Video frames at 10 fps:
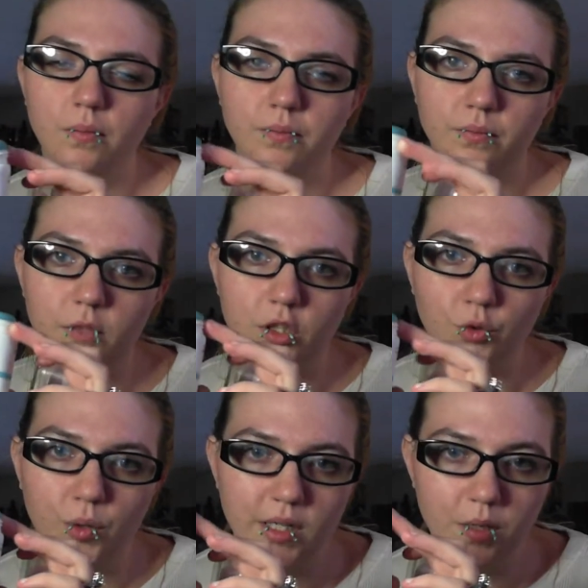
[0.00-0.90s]

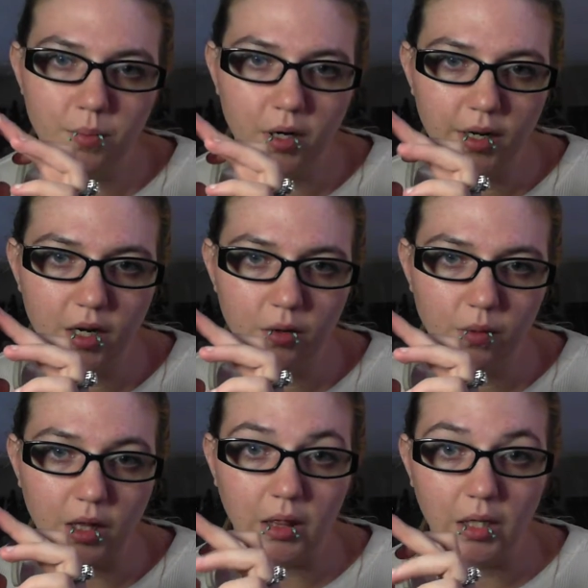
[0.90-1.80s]
twisty part here where the
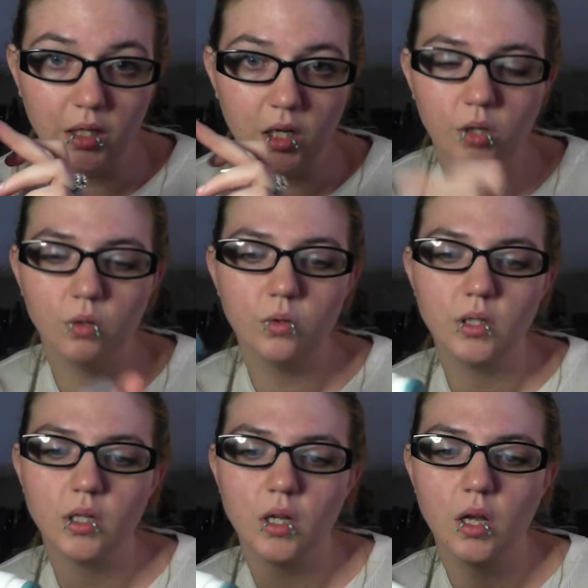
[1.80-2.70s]
lid goes
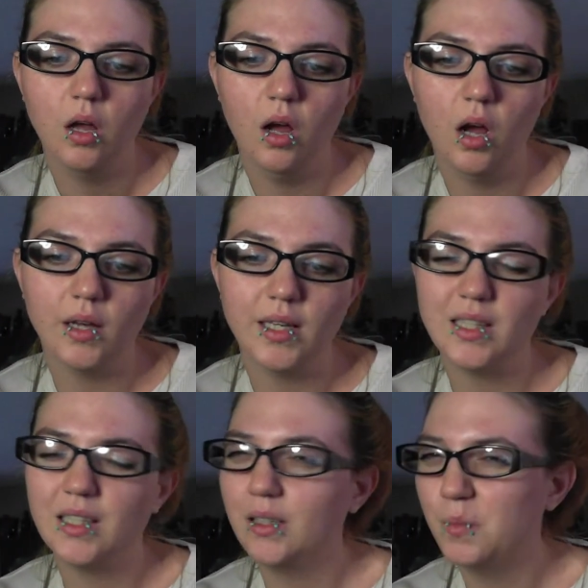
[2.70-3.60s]
gets a
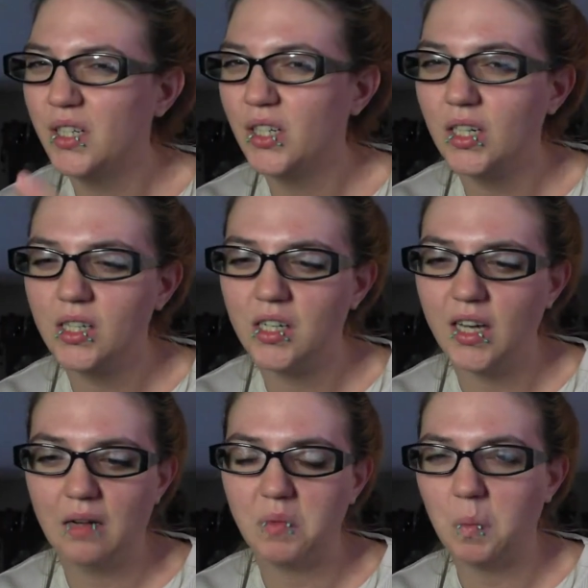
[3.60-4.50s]
little bit dirty, so you kind of
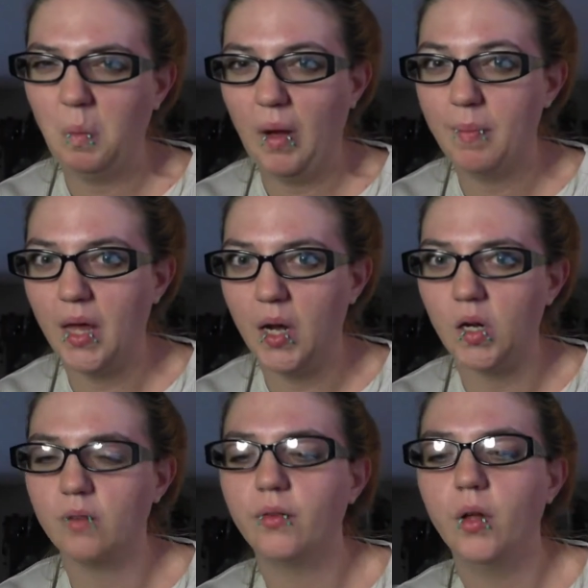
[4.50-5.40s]
have to wipe that off.
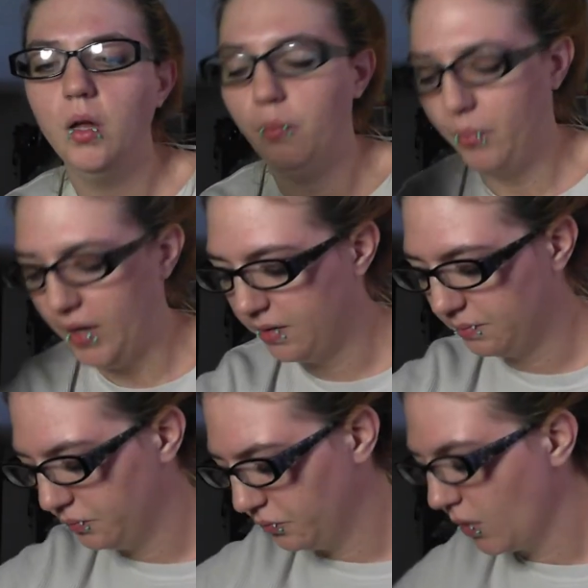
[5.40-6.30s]
But
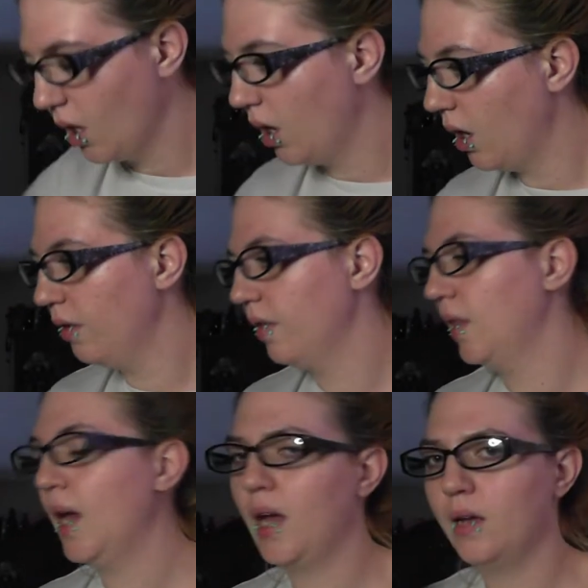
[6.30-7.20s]
other than that,
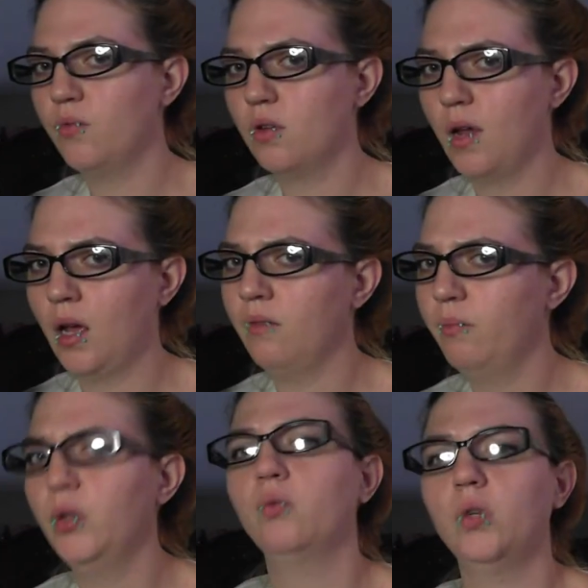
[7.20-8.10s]
I have been
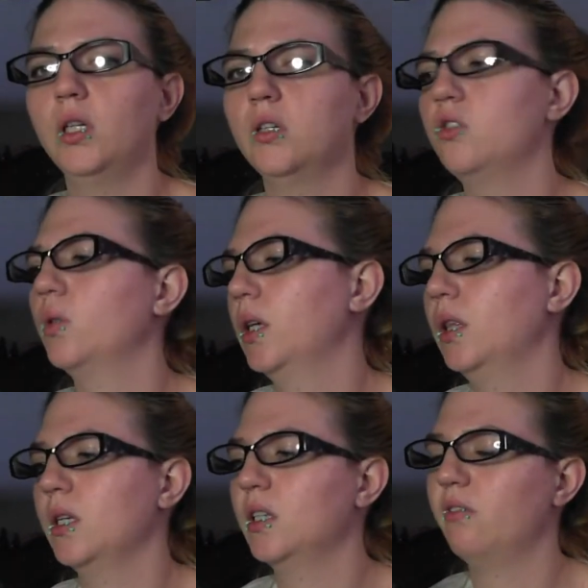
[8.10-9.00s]
really enjoying this.
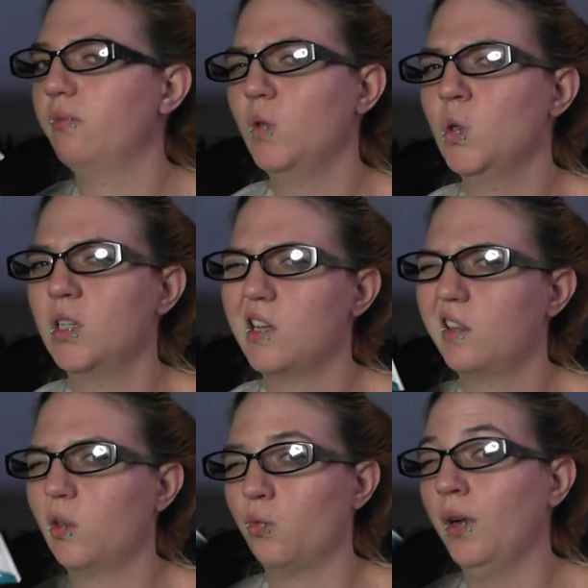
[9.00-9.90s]
I've used it
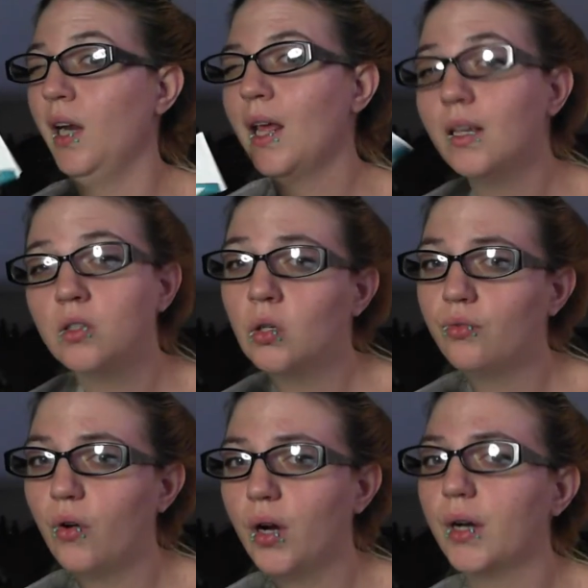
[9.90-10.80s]
3 days so
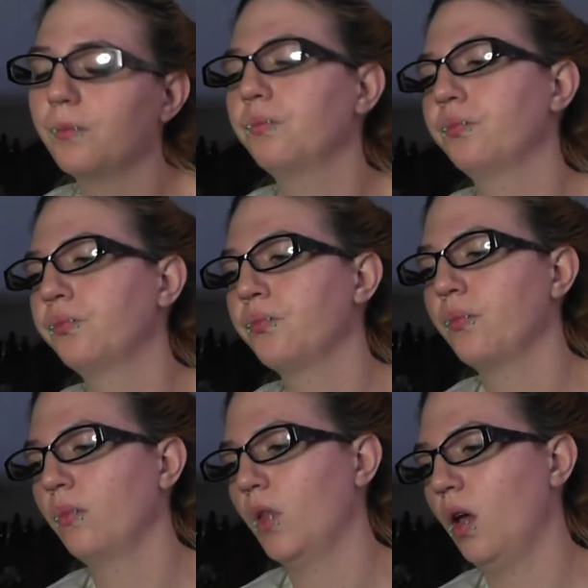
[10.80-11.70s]
far.
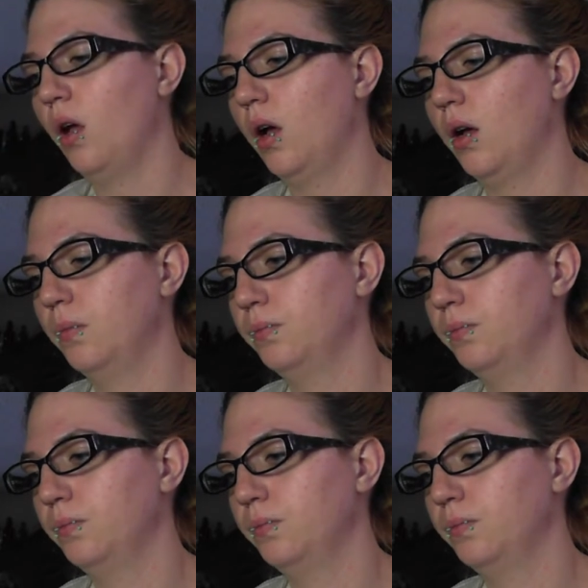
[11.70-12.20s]
And